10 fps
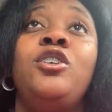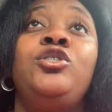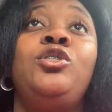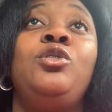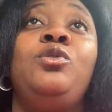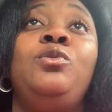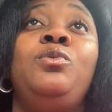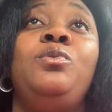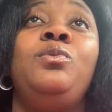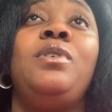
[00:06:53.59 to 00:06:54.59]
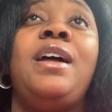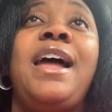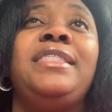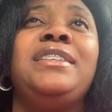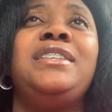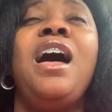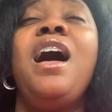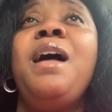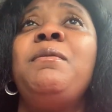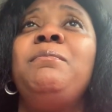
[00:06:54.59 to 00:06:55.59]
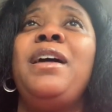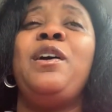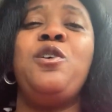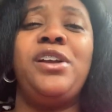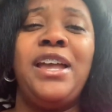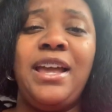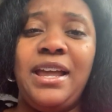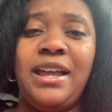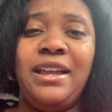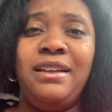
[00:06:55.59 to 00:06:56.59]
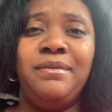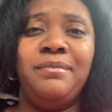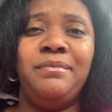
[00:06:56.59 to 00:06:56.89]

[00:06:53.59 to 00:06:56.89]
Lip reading: So at the time, I'm like, okay,